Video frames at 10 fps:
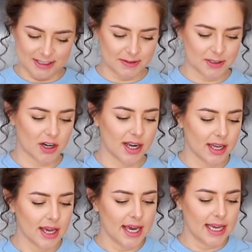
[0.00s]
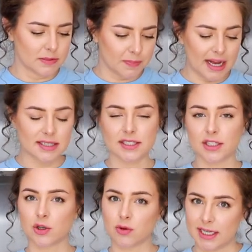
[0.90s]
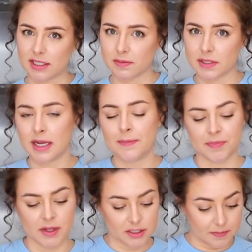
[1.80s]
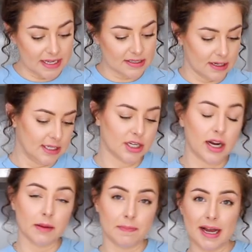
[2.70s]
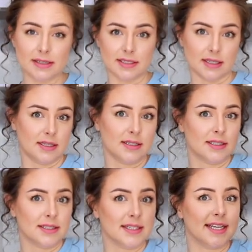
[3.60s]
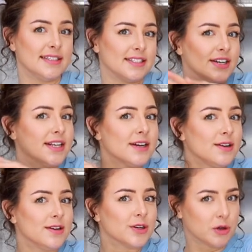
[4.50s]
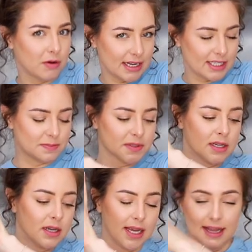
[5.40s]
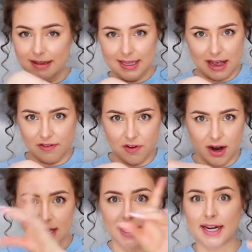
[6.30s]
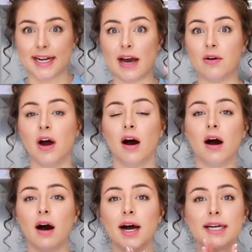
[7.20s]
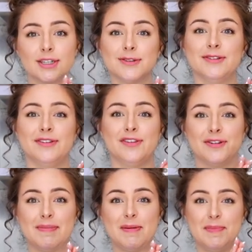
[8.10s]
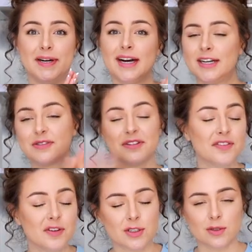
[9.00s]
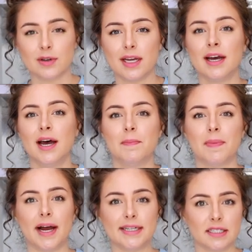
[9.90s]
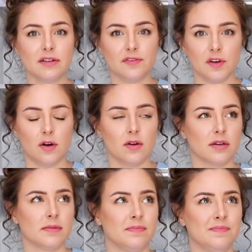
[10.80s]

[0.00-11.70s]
going to be trying is pasta crisps. So basically turning pasta into little crisps in the air fryer. Now, I don't know if you remember, I don't know if you saw it, but I did a vlog.